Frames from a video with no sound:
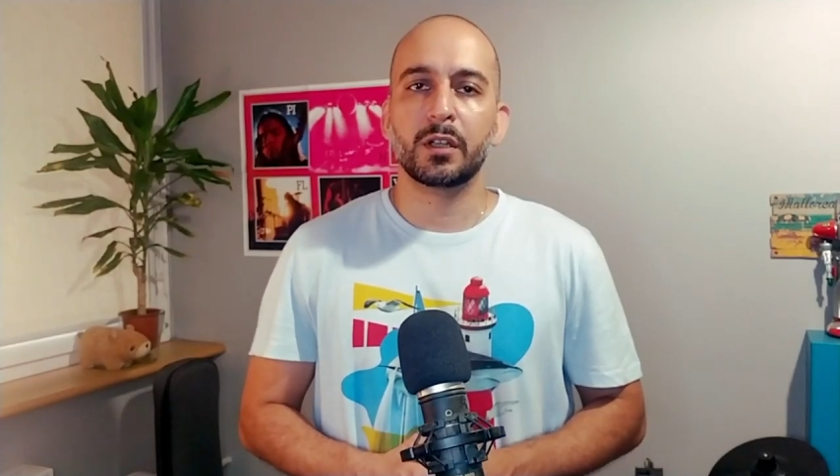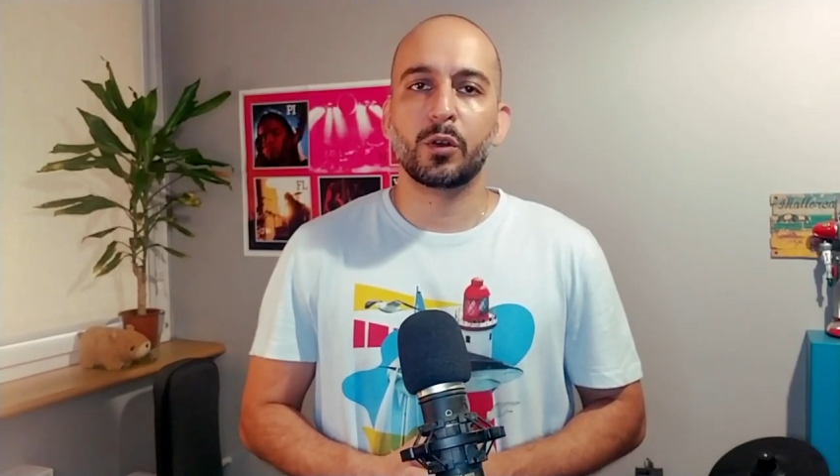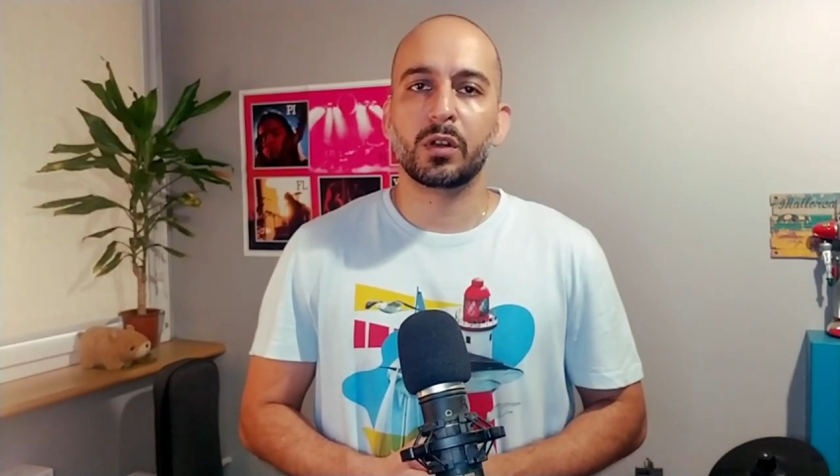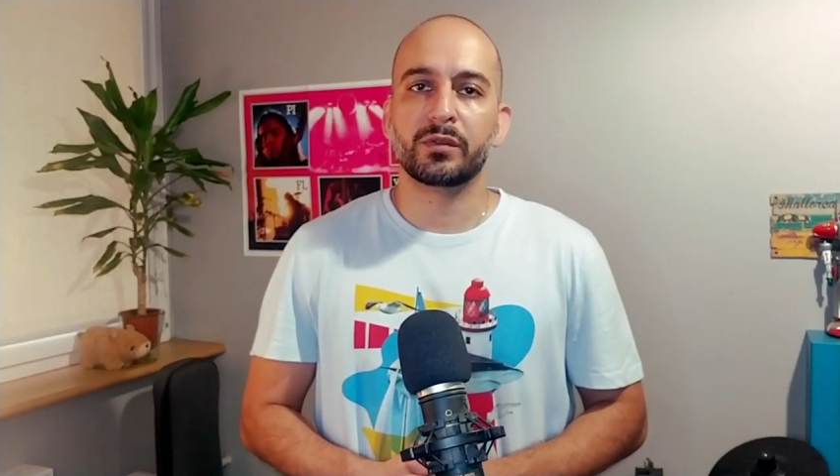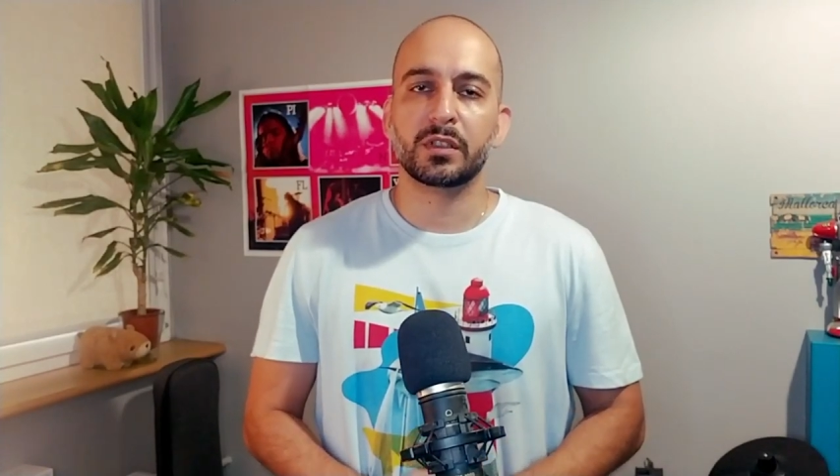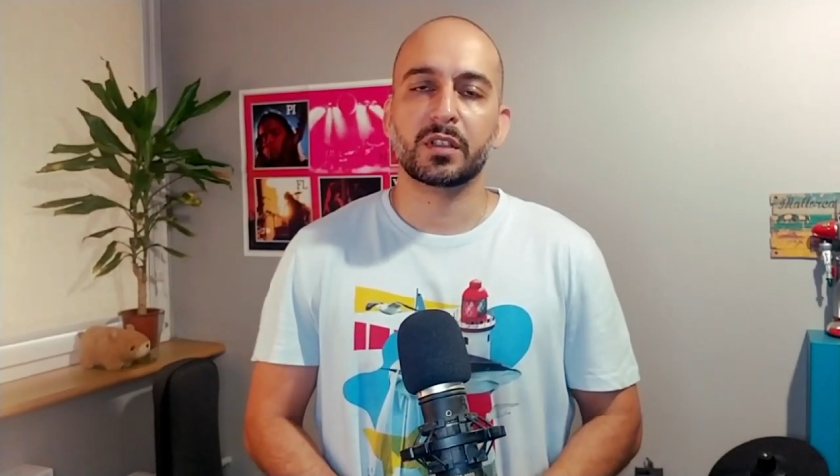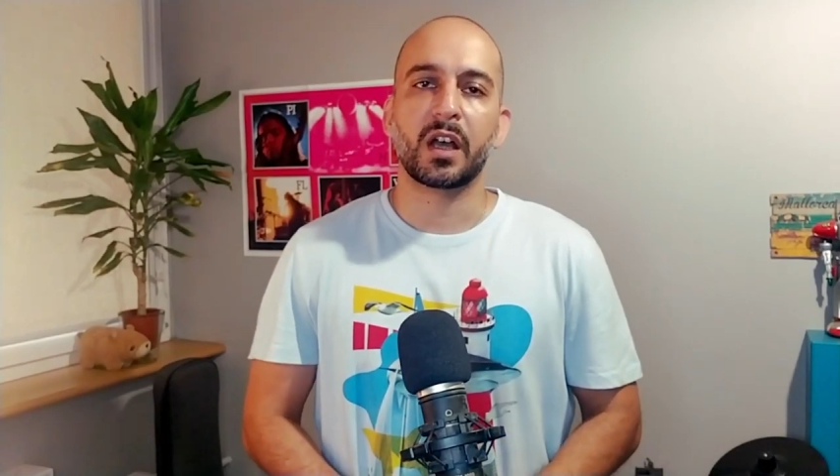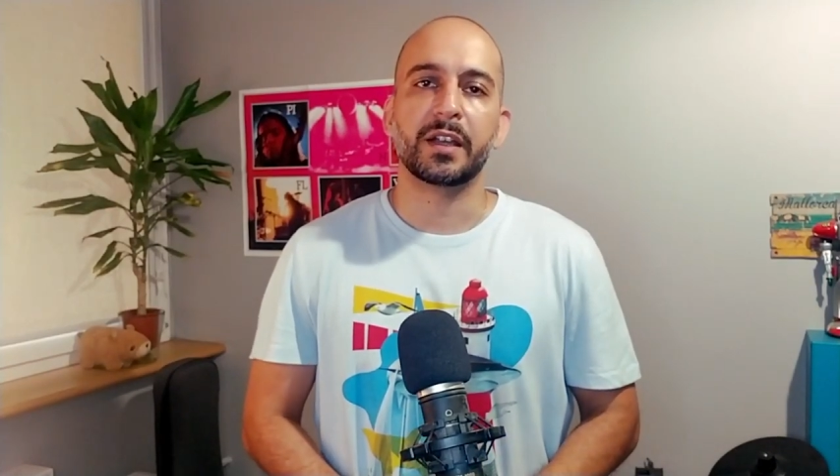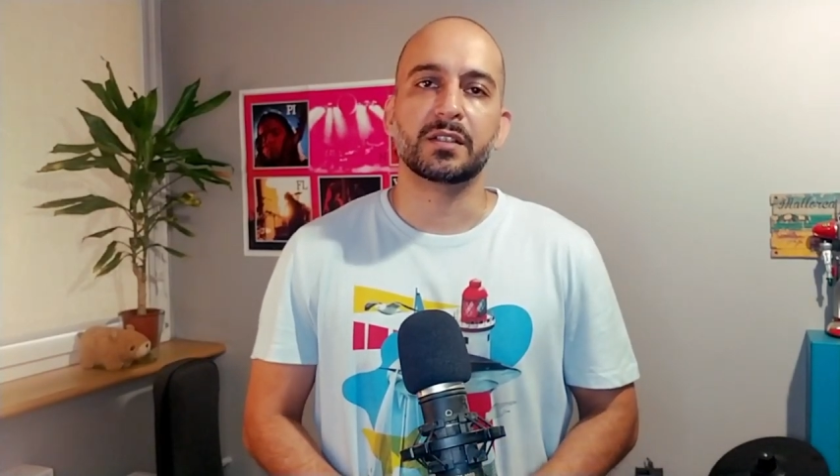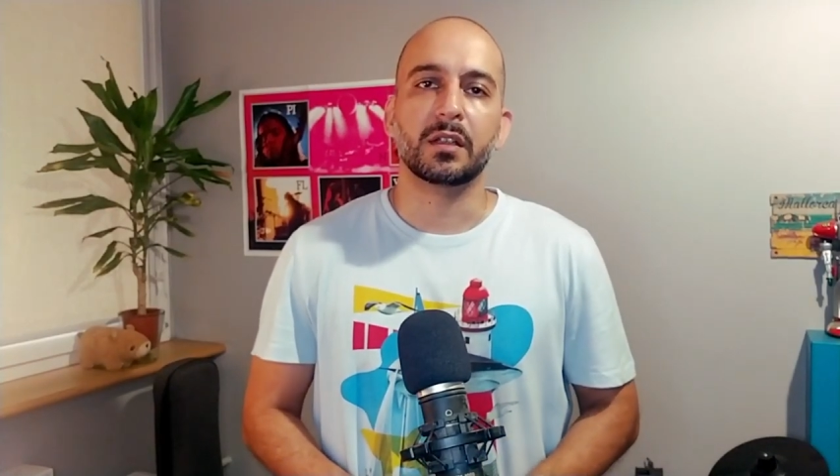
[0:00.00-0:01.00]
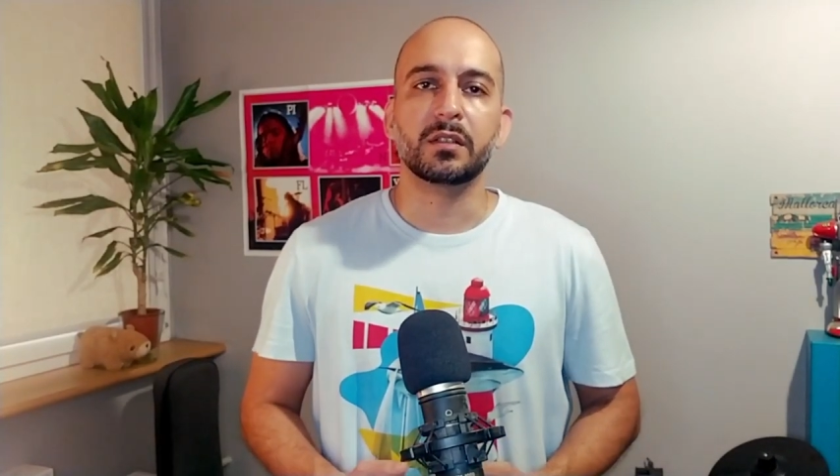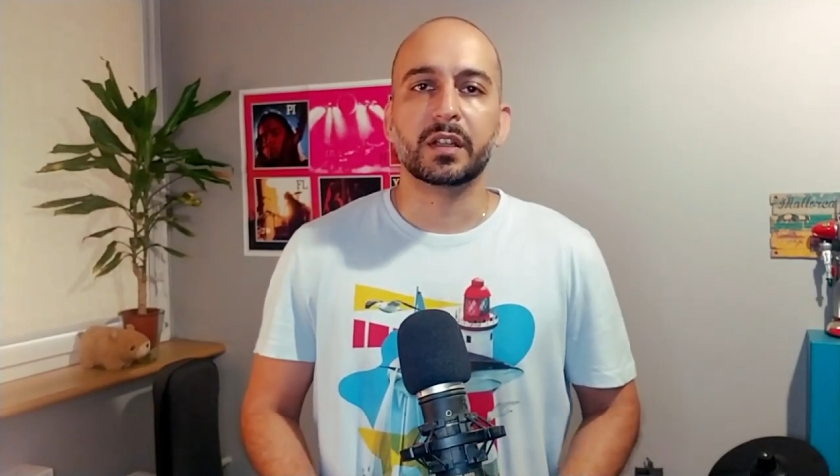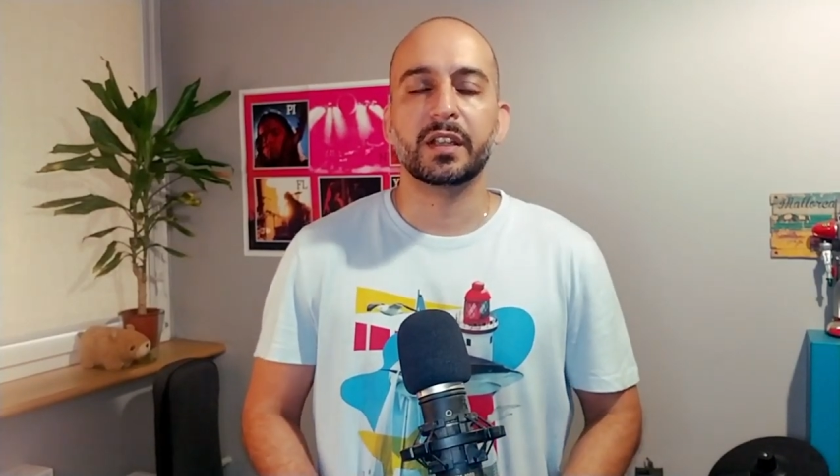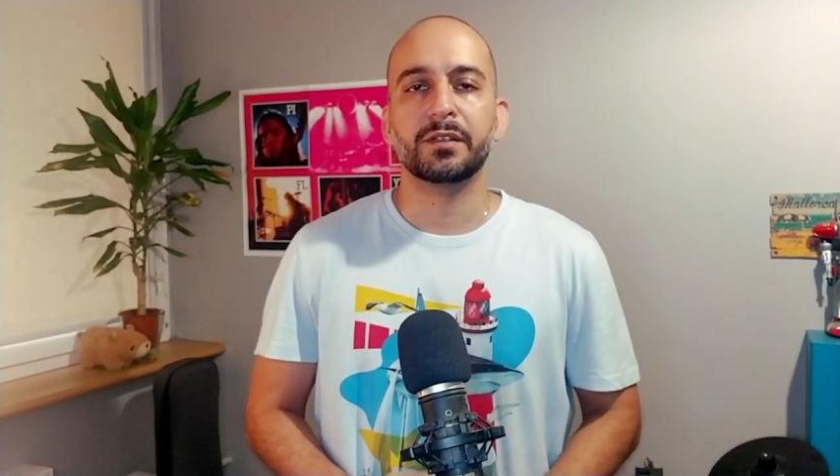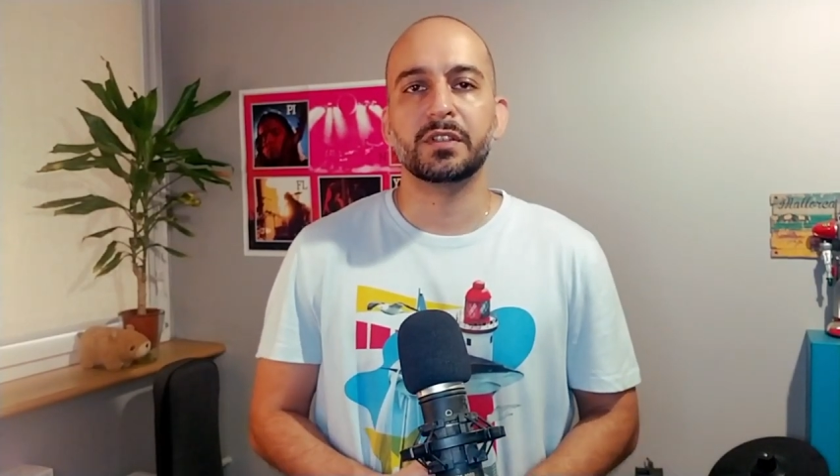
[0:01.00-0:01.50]
Lord of the Tides under
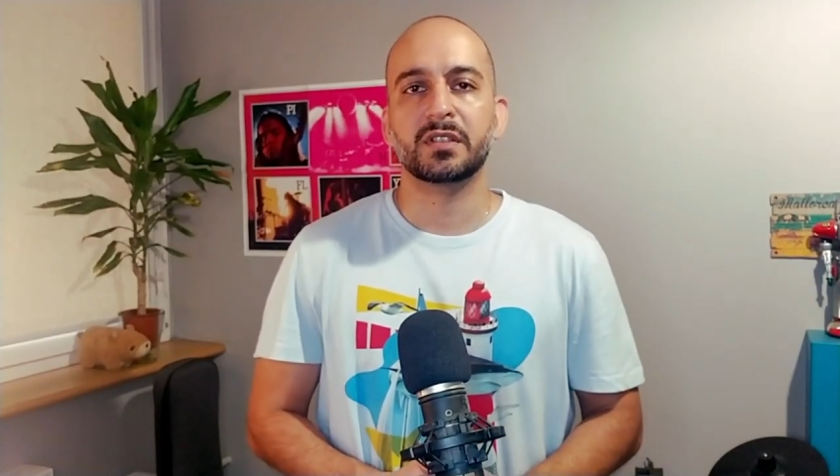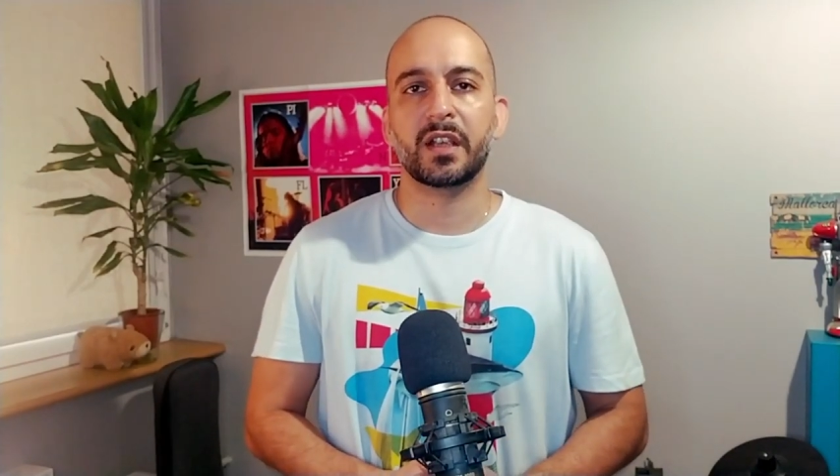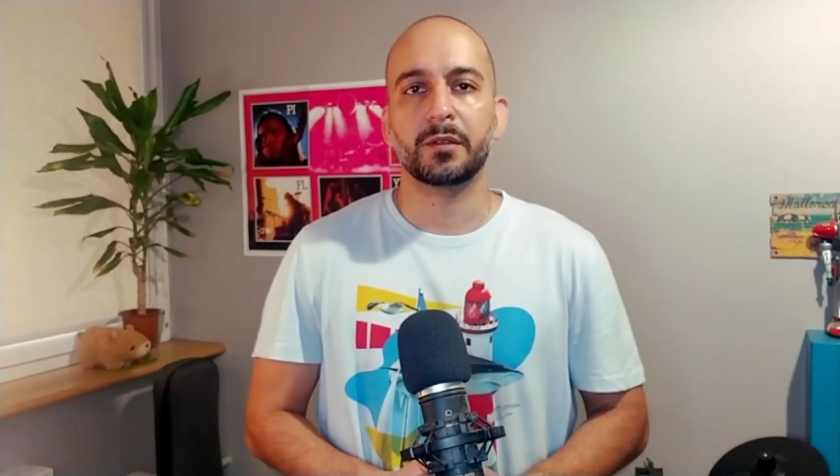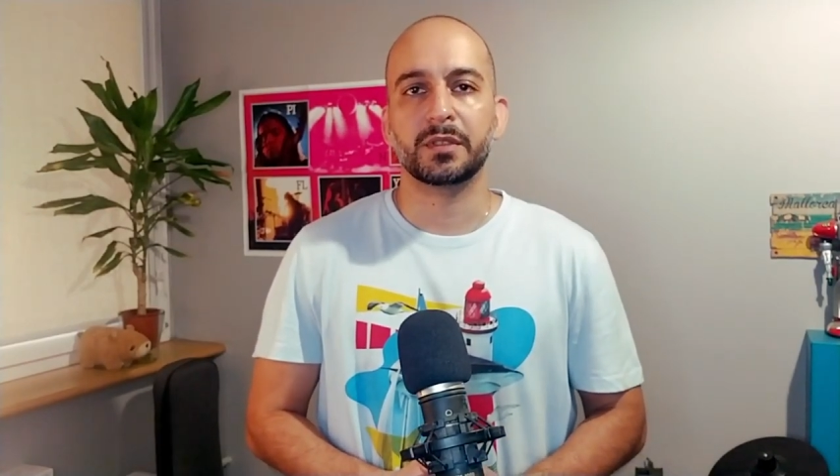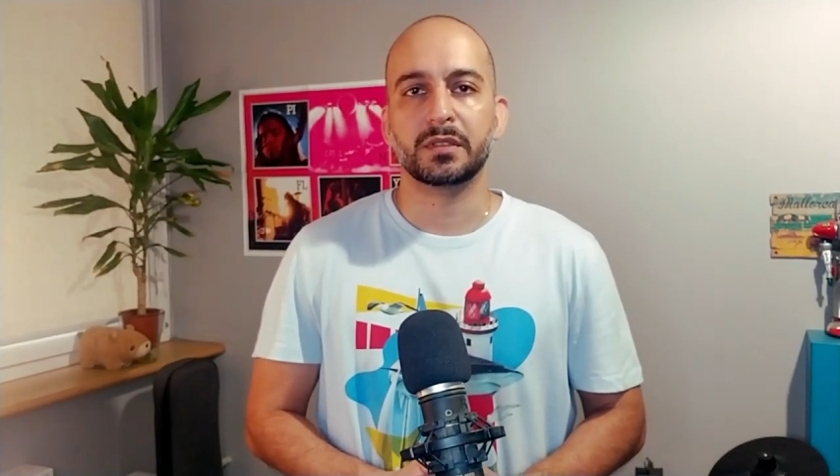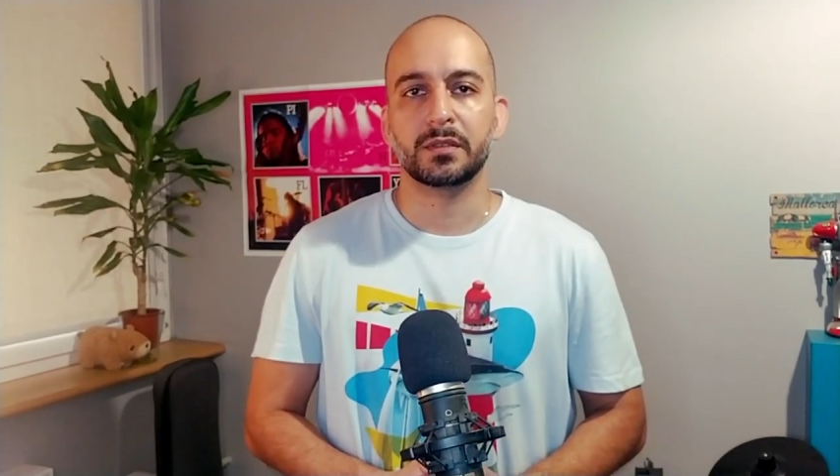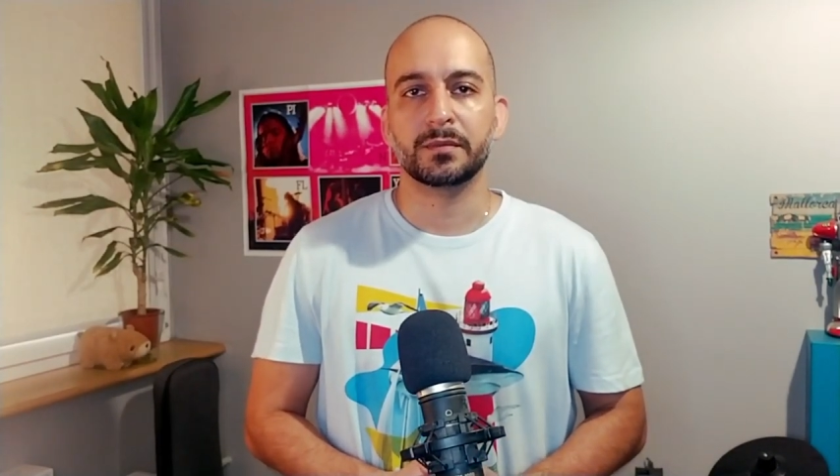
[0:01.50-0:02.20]
King Viserys,